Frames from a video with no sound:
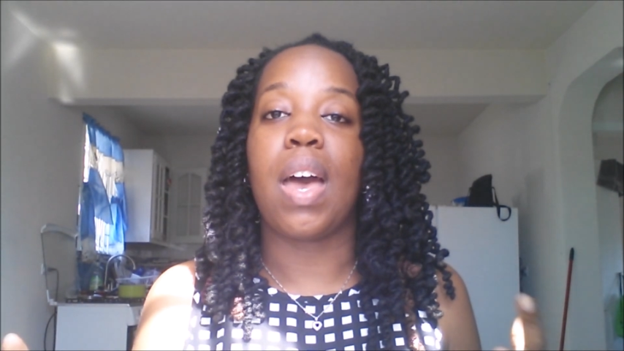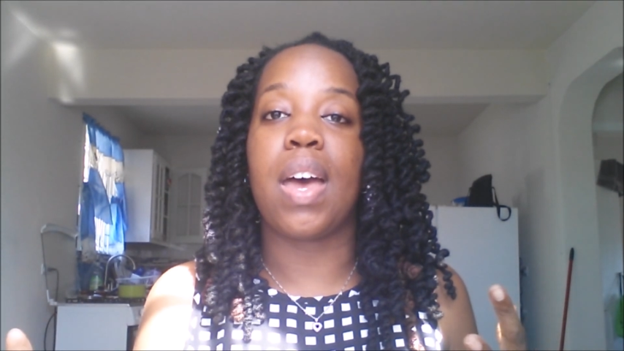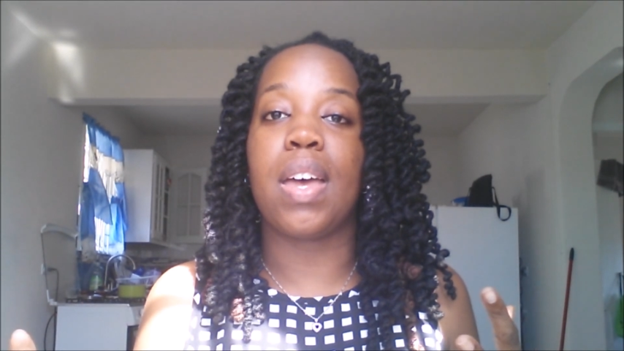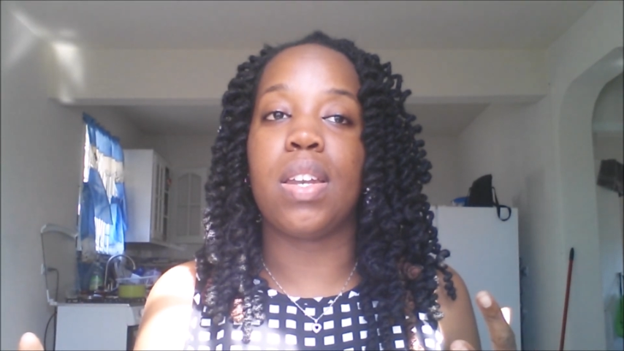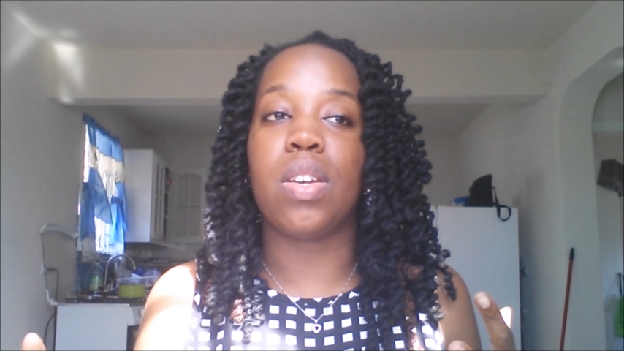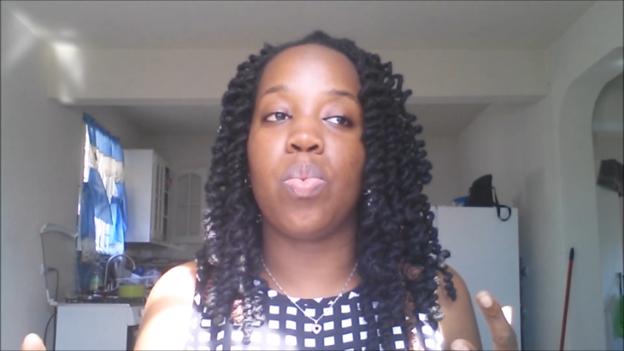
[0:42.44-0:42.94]

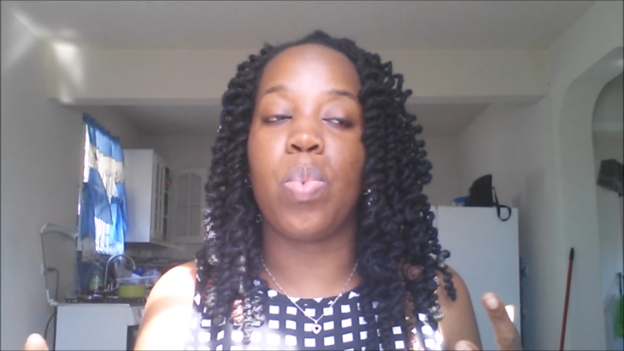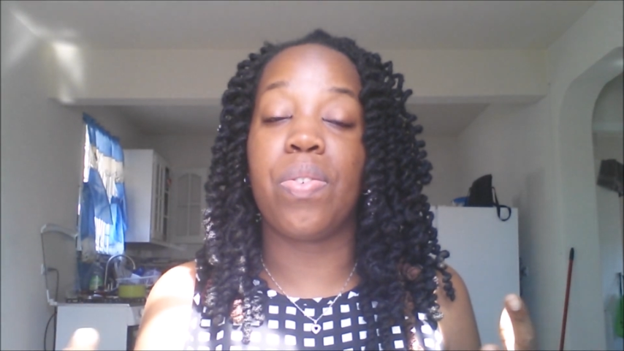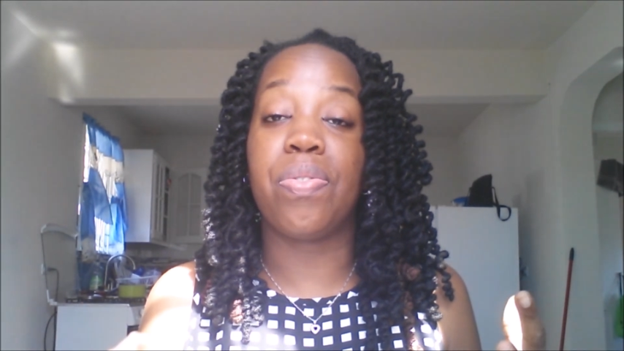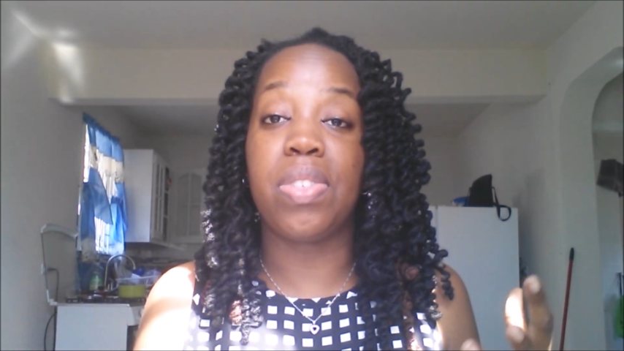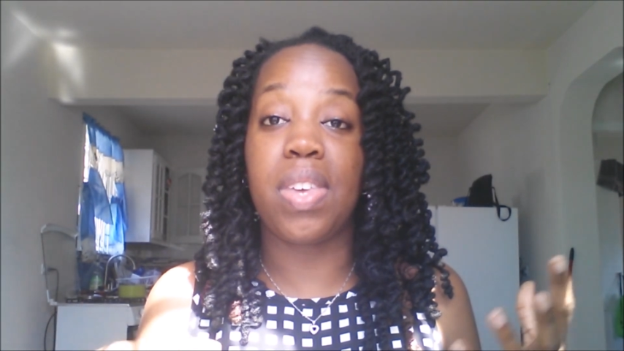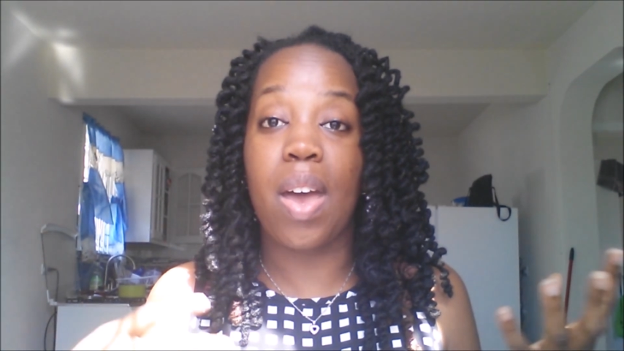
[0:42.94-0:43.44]
and
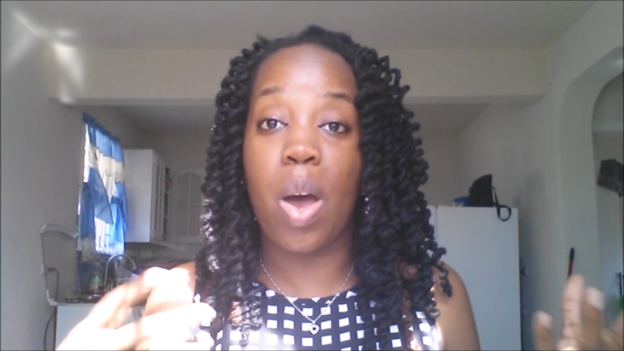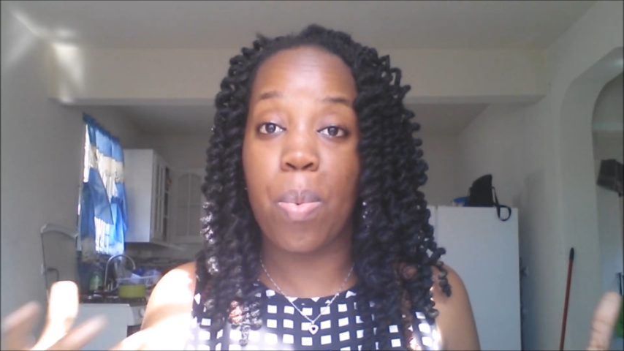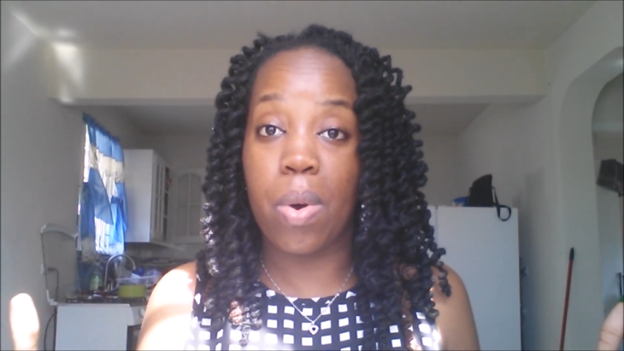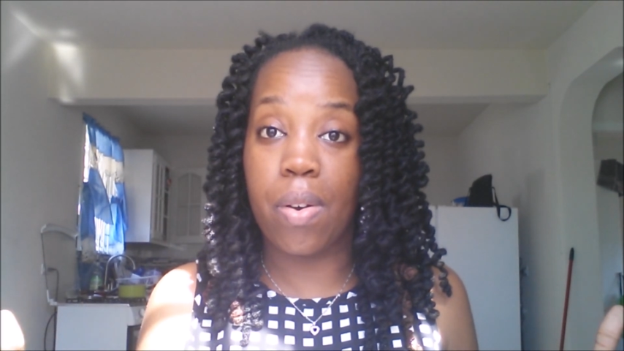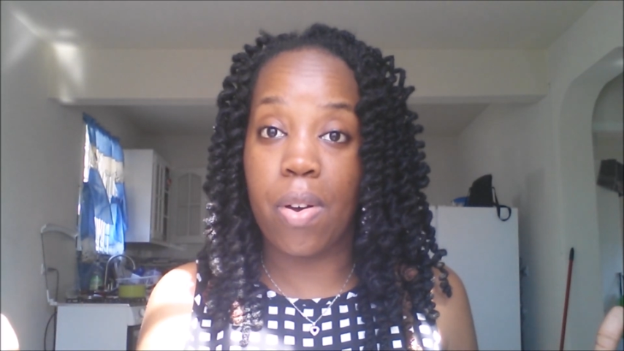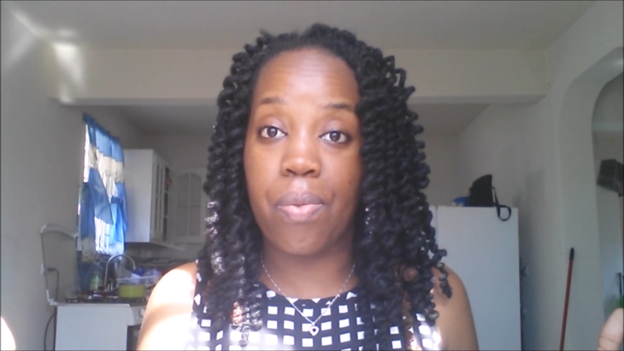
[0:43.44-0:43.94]
with the
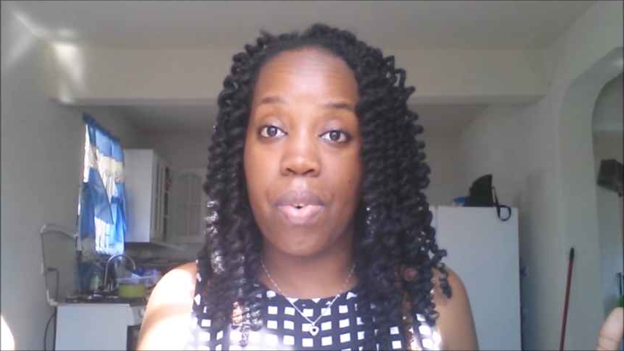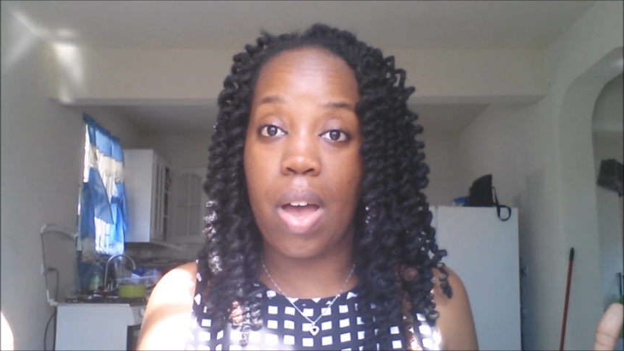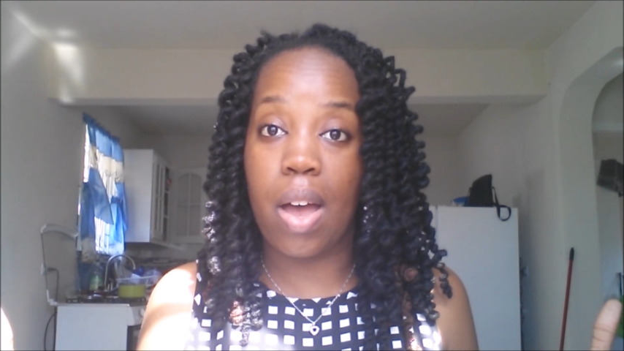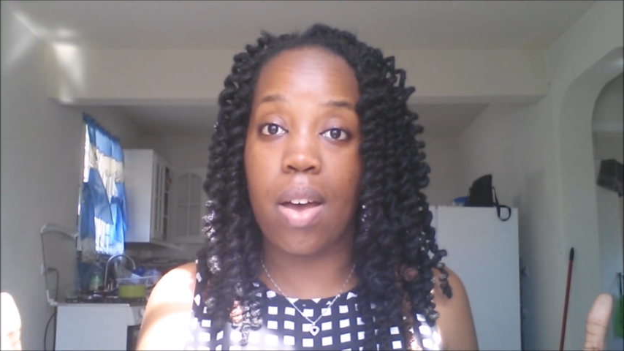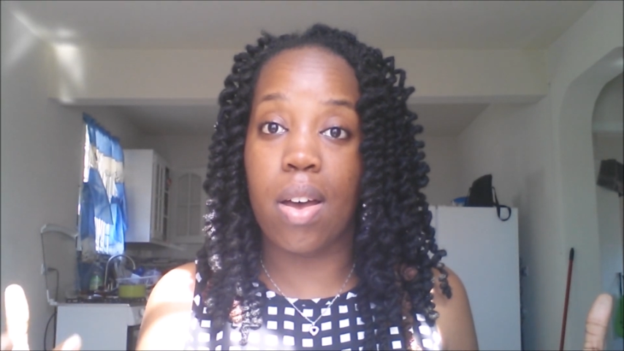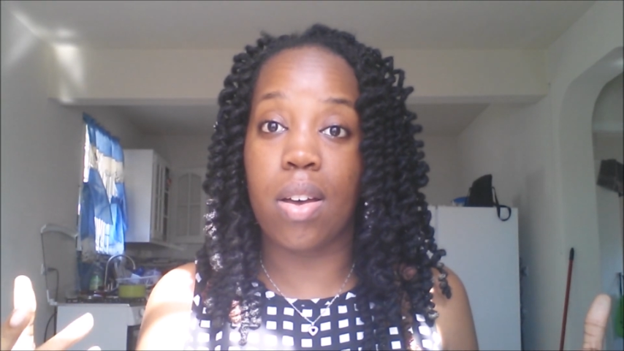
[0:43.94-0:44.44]
help of
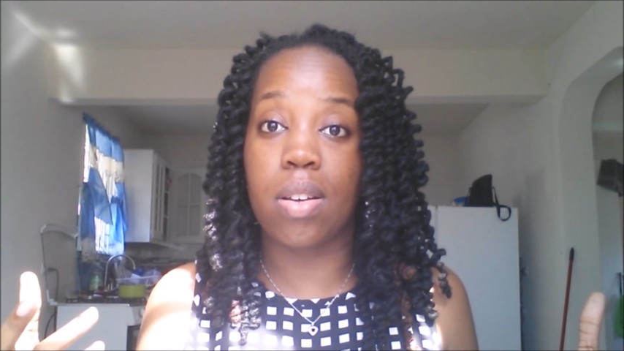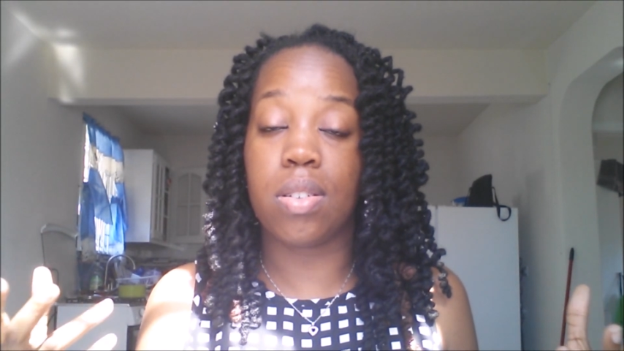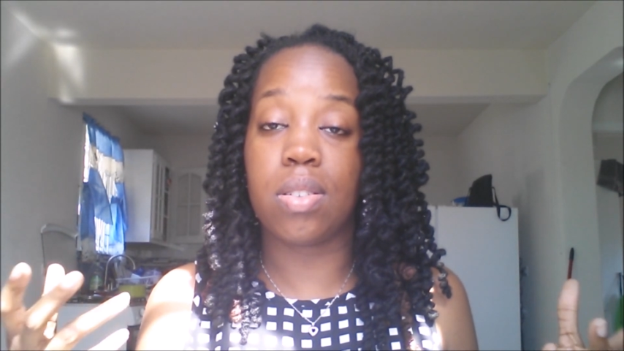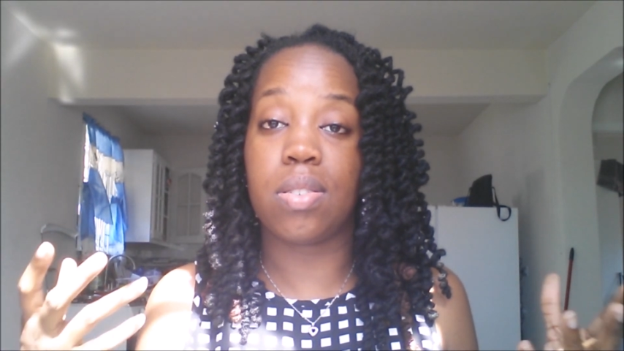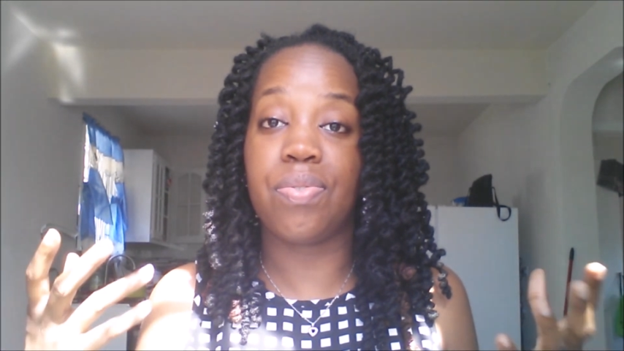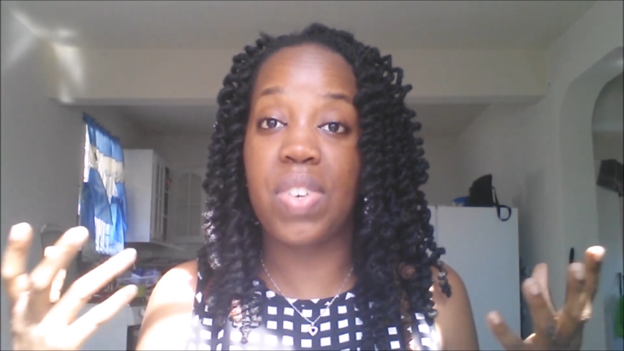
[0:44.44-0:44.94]

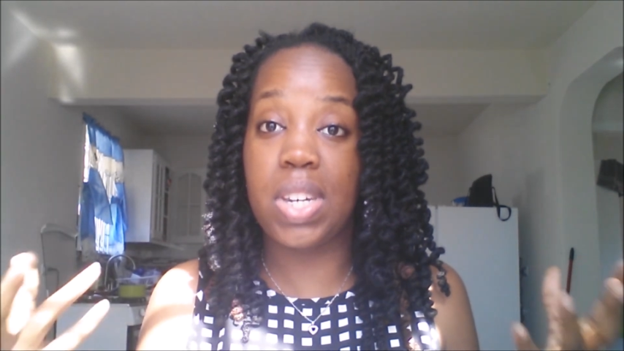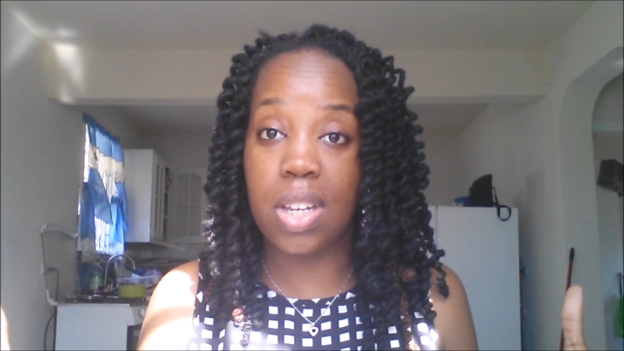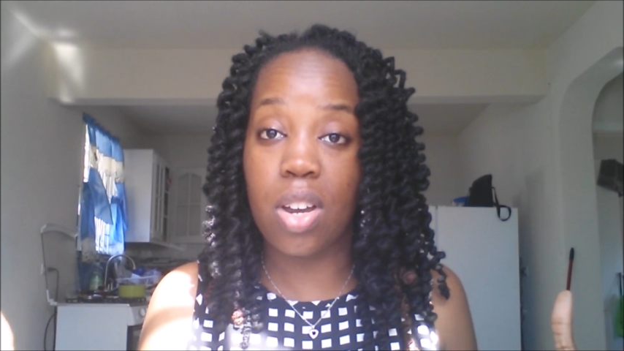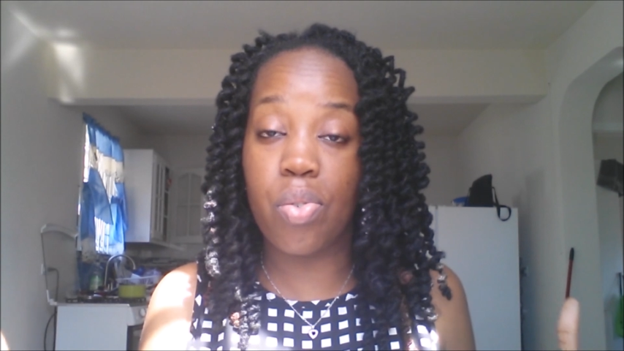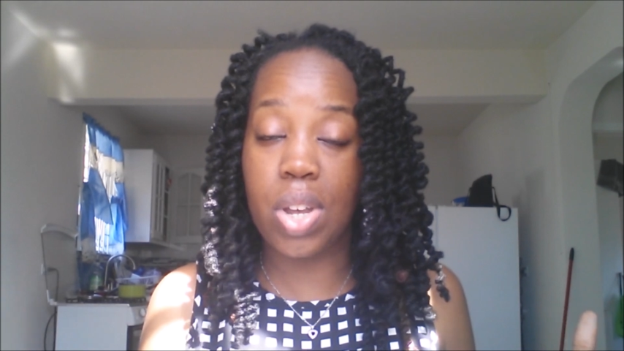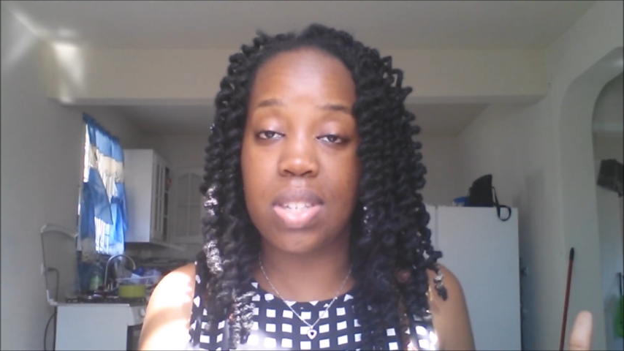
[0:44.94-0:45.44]

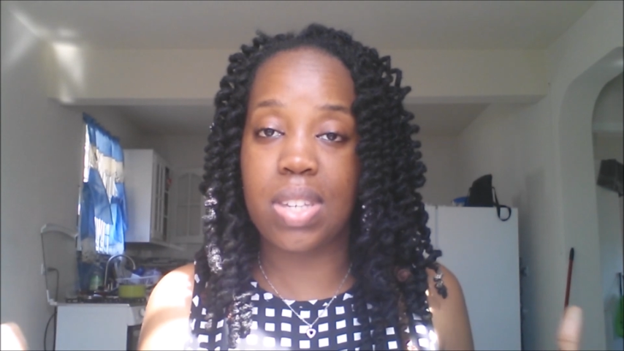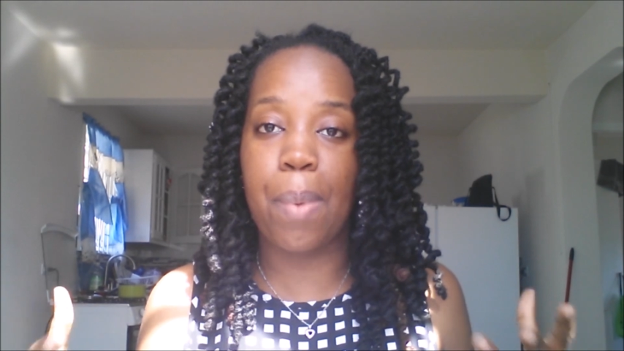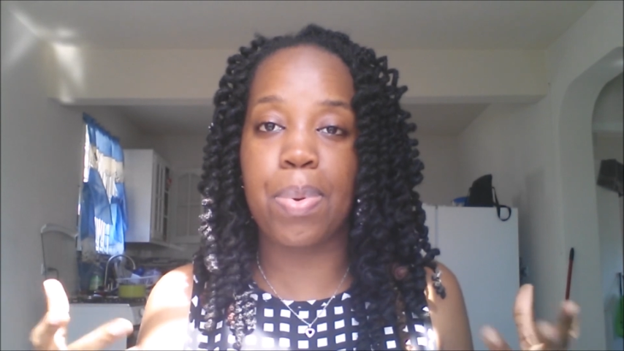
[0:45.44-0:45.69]
vinegar rinse,